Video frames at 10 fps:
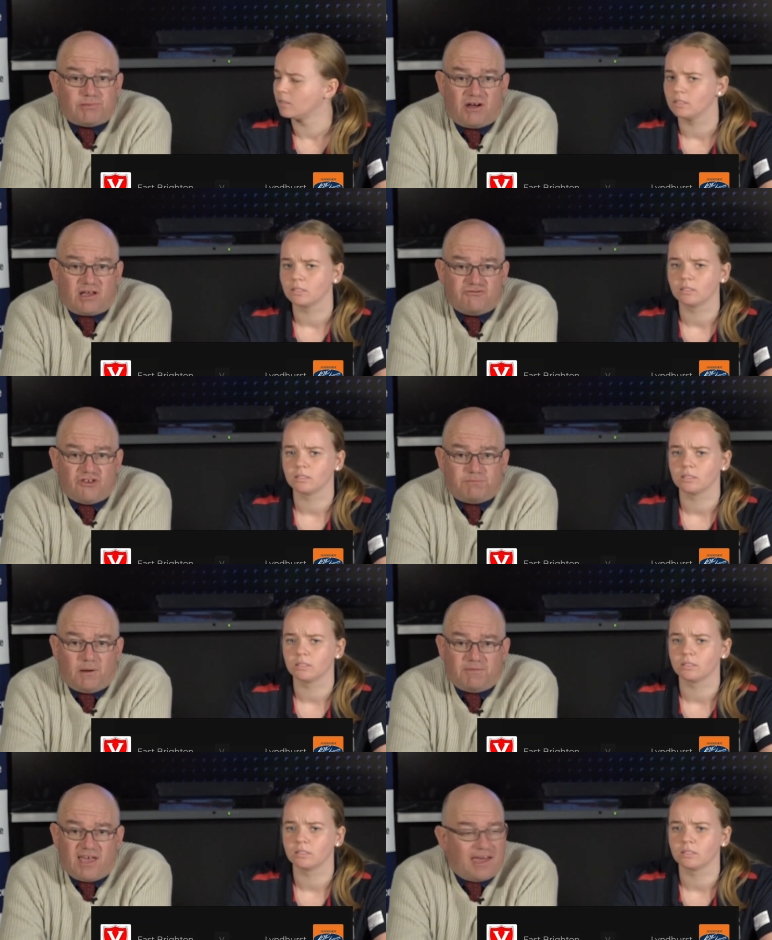Speaker 1: Brighton just
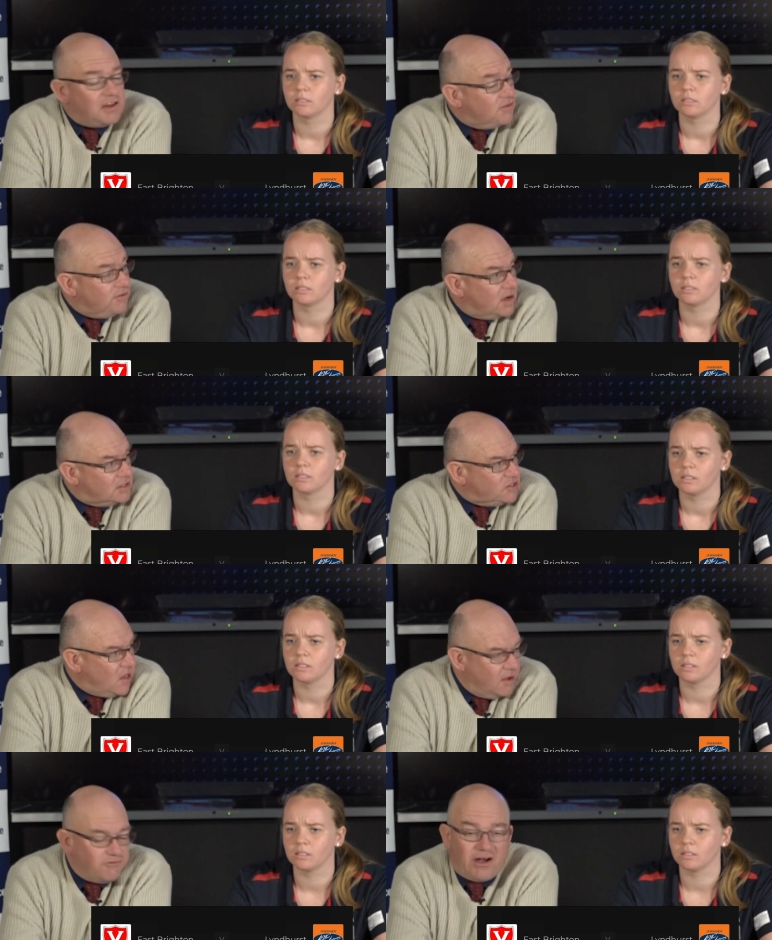bobbed their head at the right
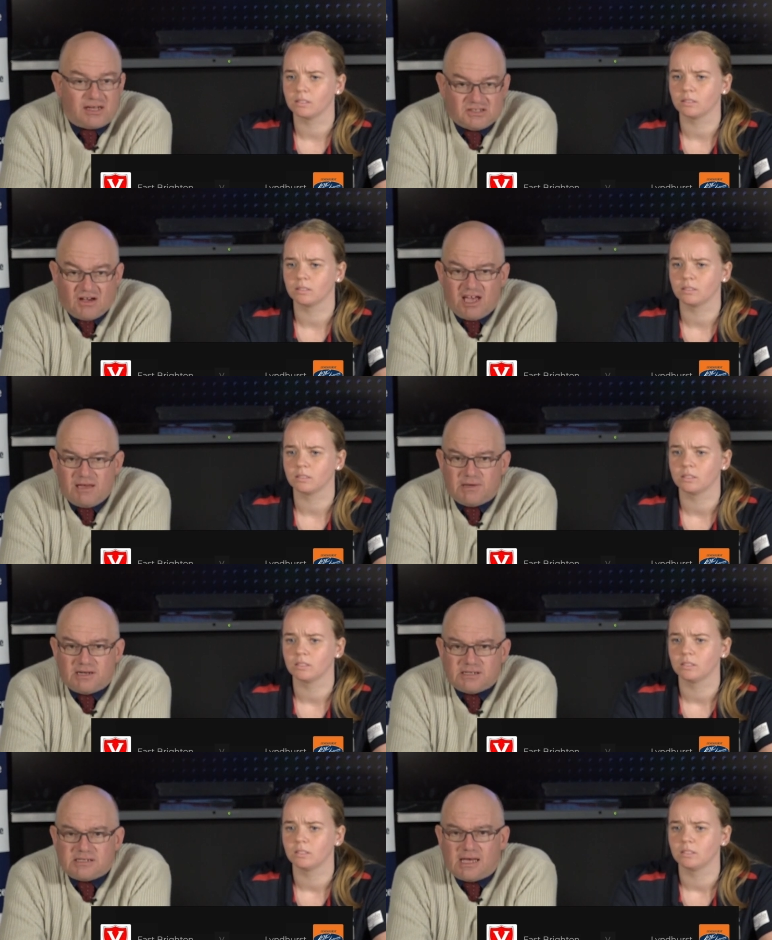right time
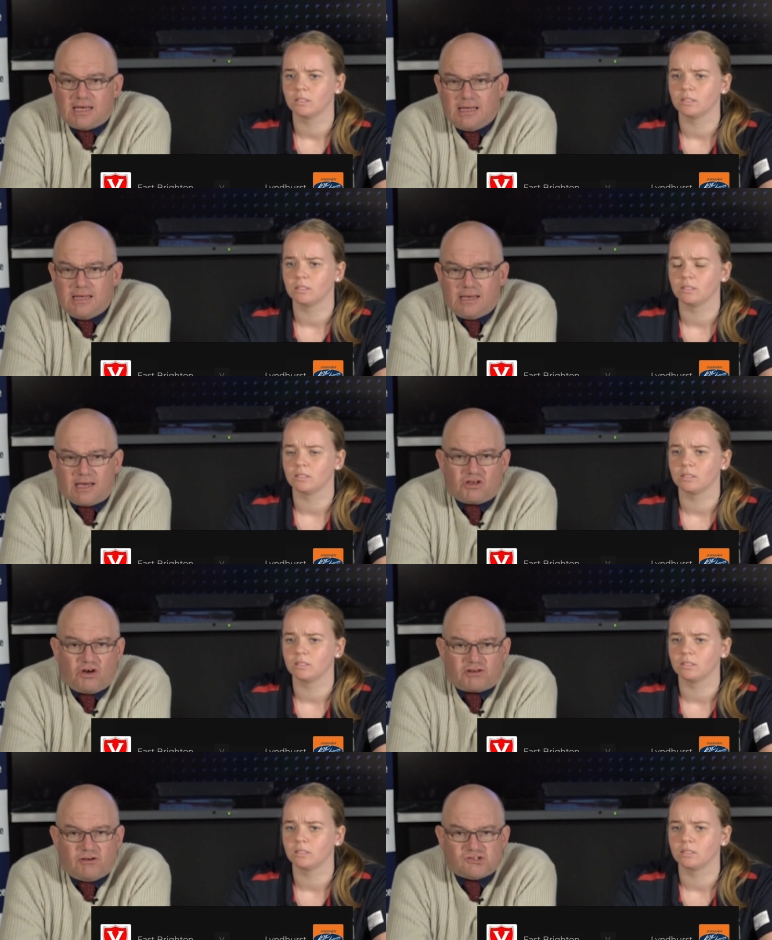and uh, and
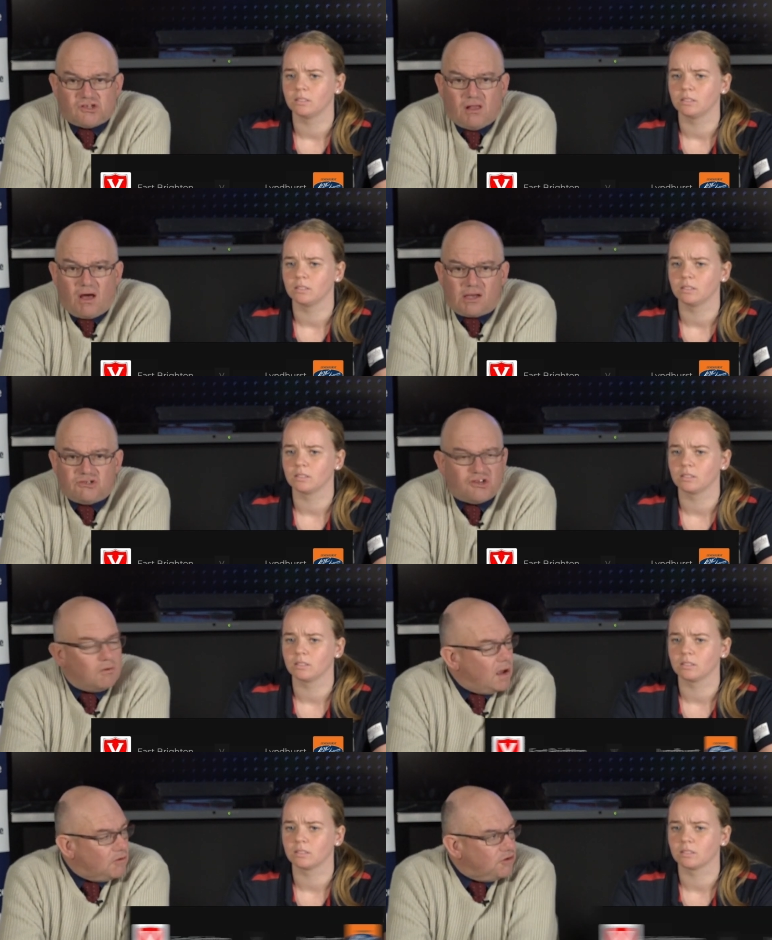got across the line. So
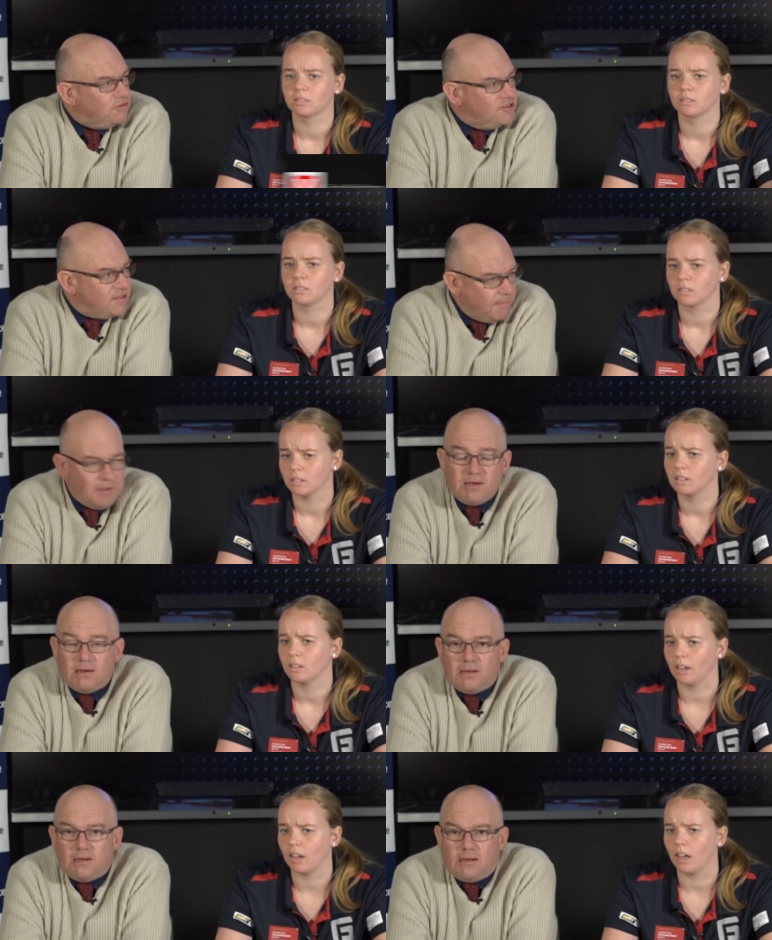well done to them.
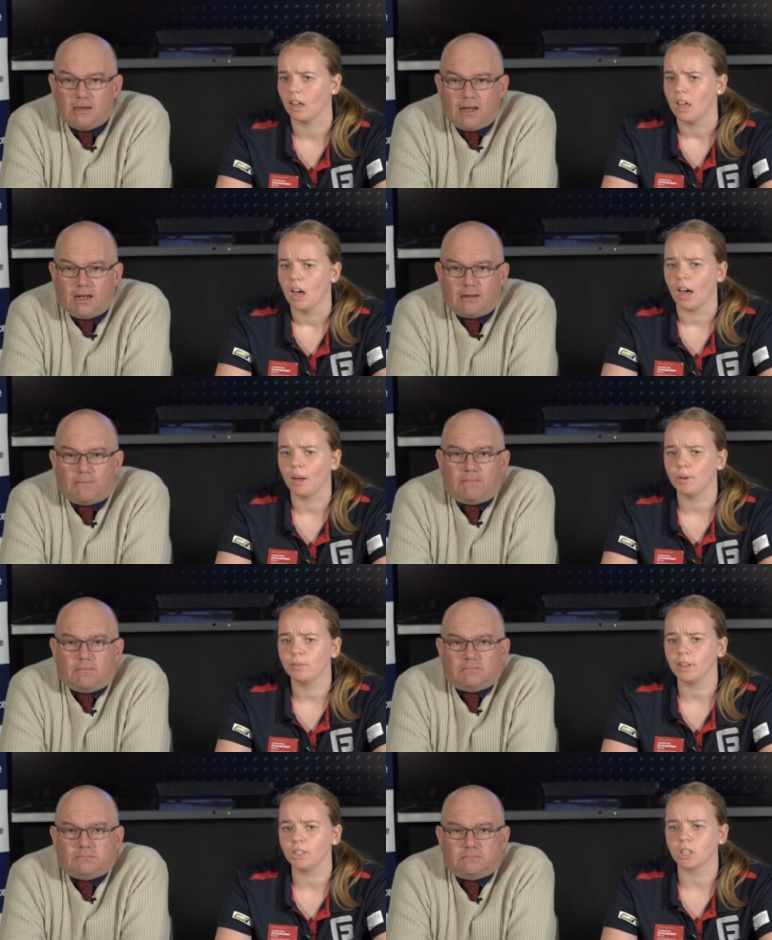
Speaker 2: Yeah, um, and
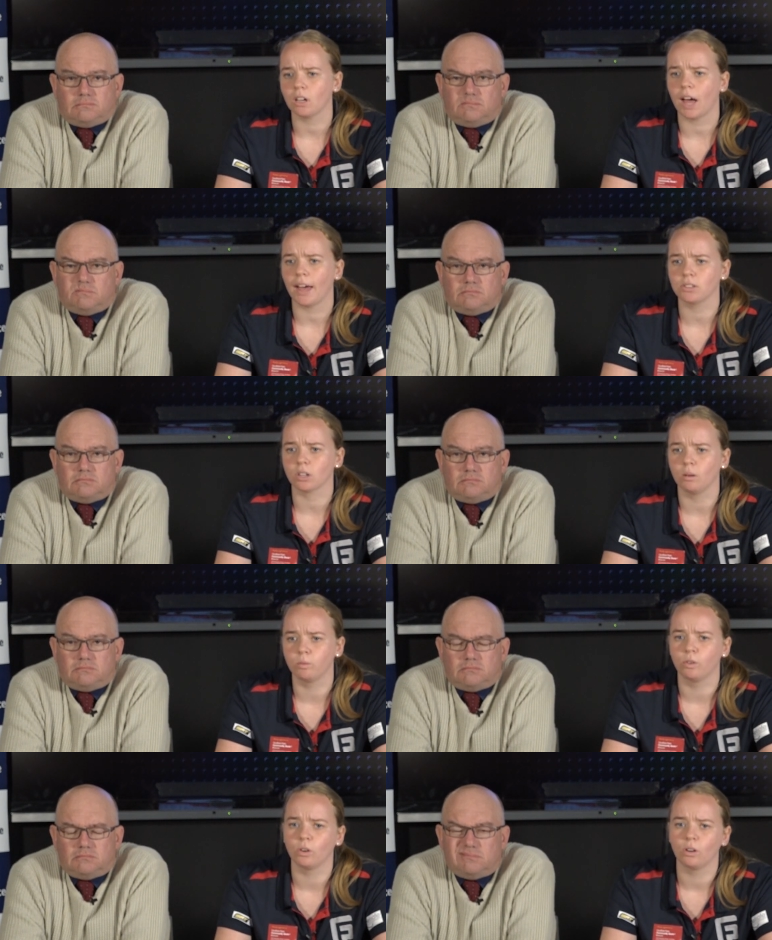a really tight top
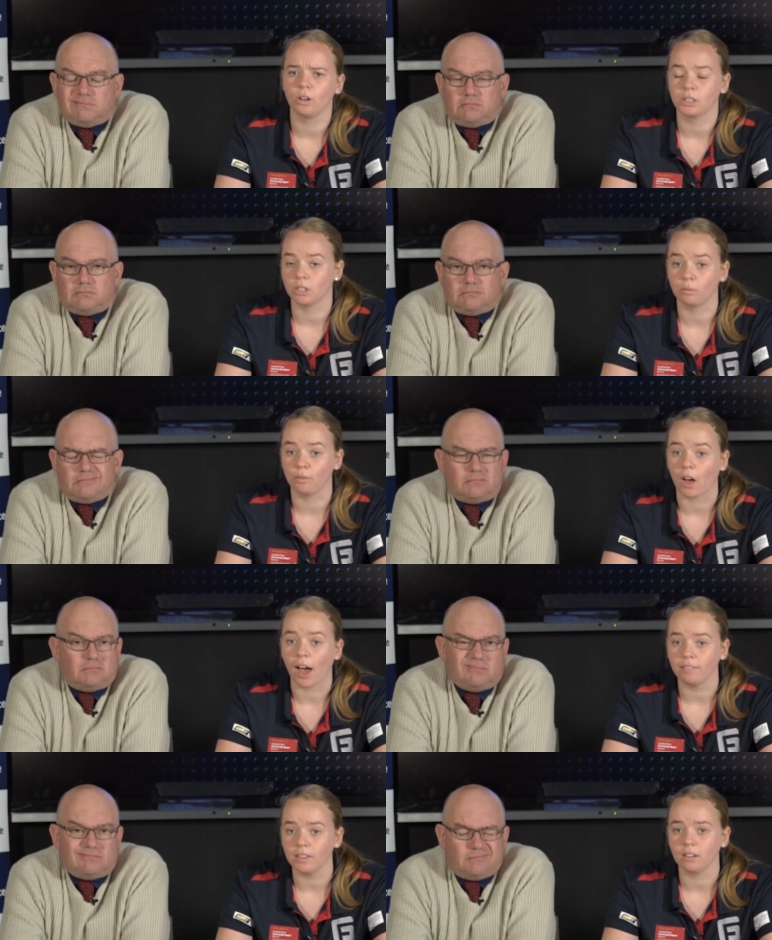four, top
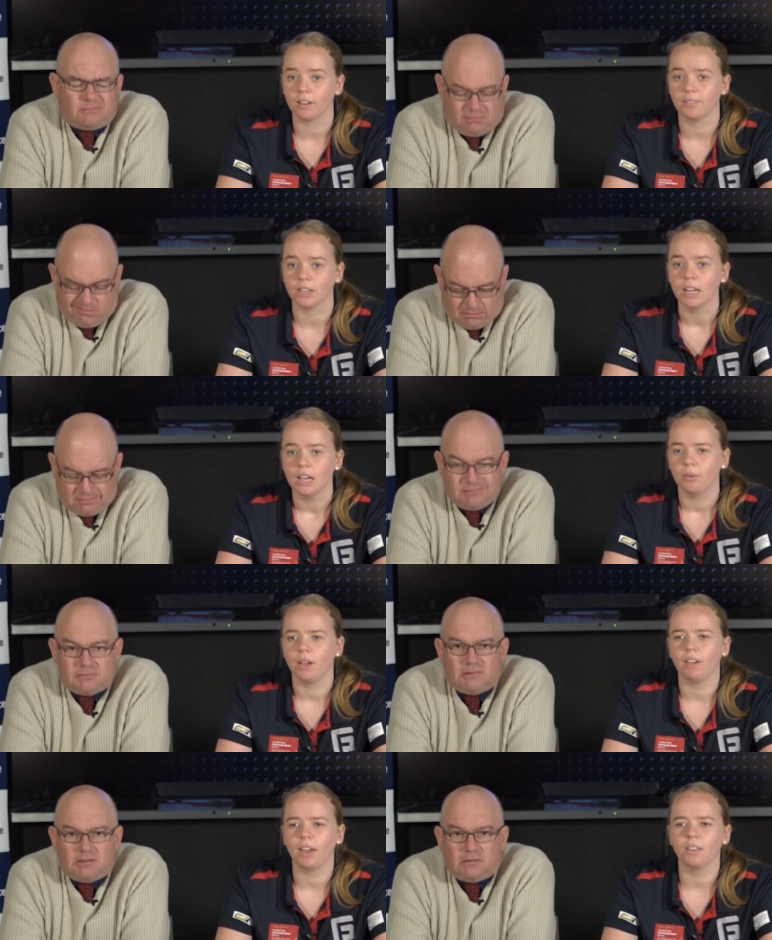five here even. We
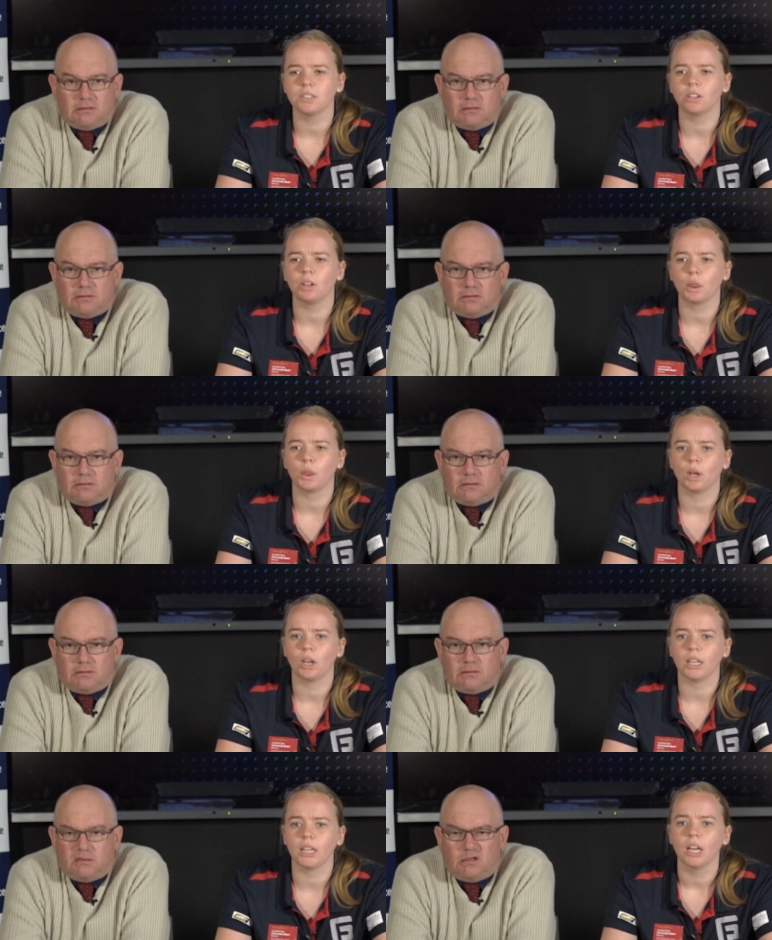have Heatherton on
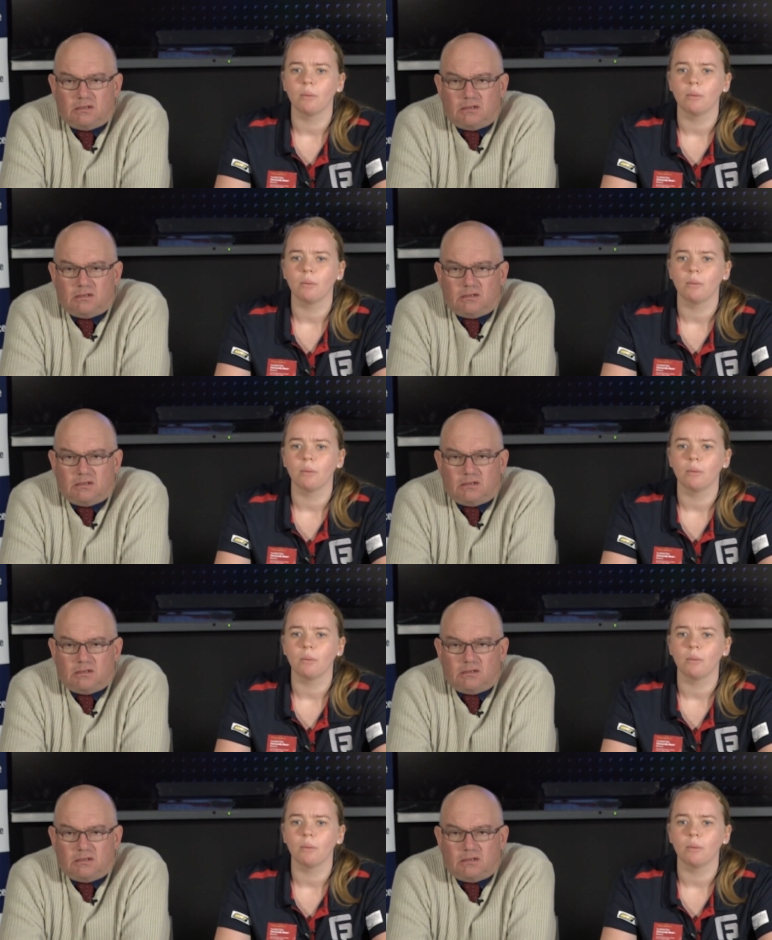30,